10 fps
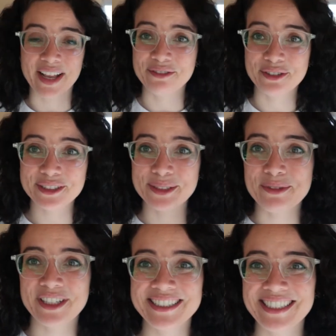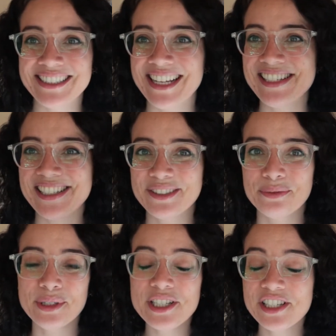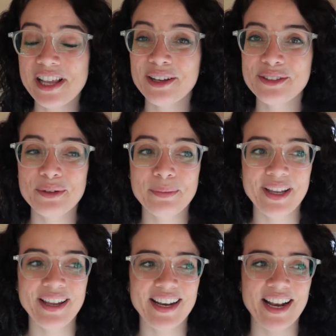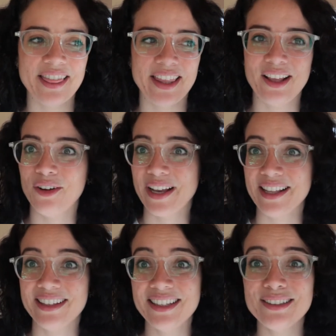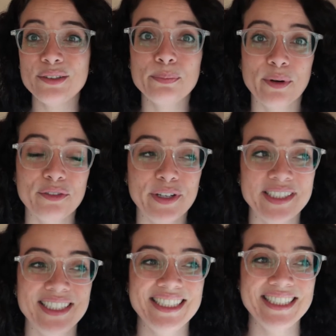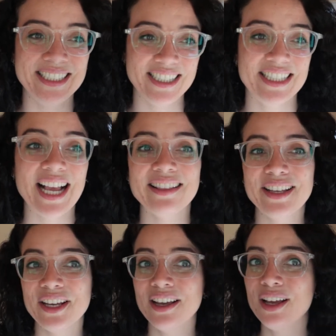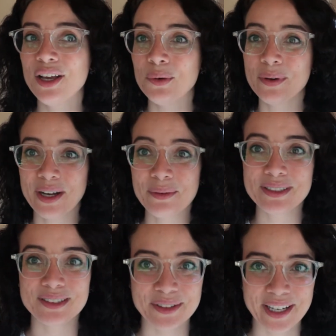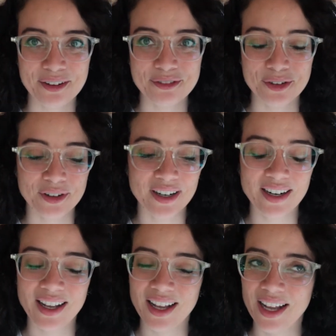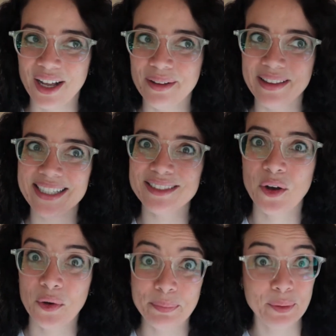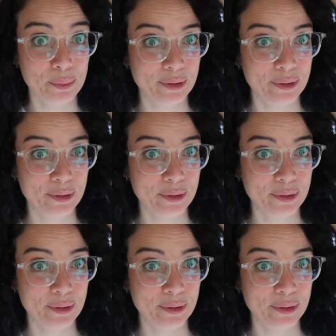and for some reason they just reached out to me and I think, okay, this is perfect, this is exactly what I was looking for. Let's hope it